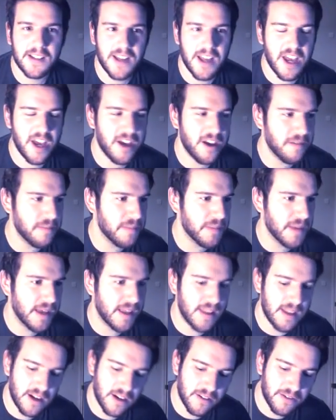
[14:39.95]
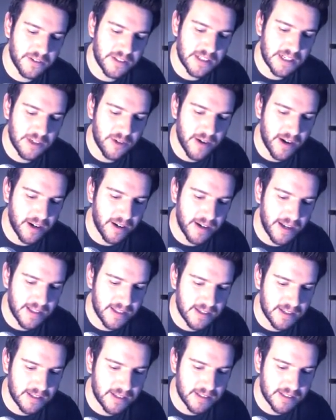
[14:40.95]
Um, and then obviously Draco
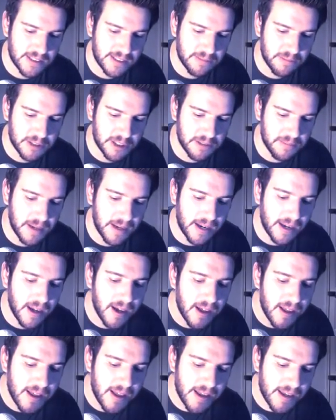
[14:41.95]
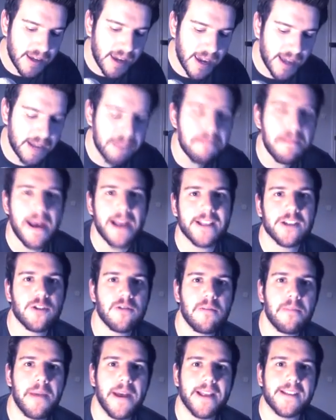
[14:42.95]
Lantern seems to be getting better
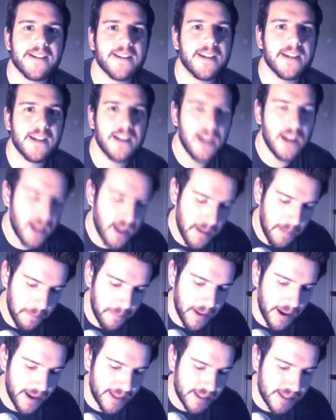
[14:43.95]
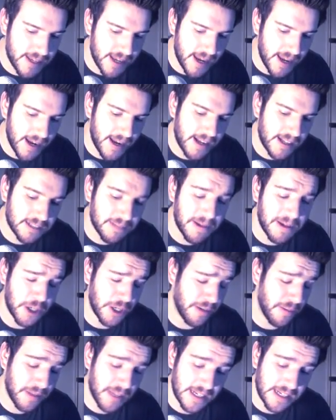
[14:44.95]
and better by the day,
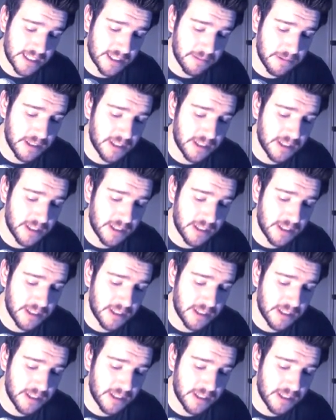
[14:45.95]
especially with that.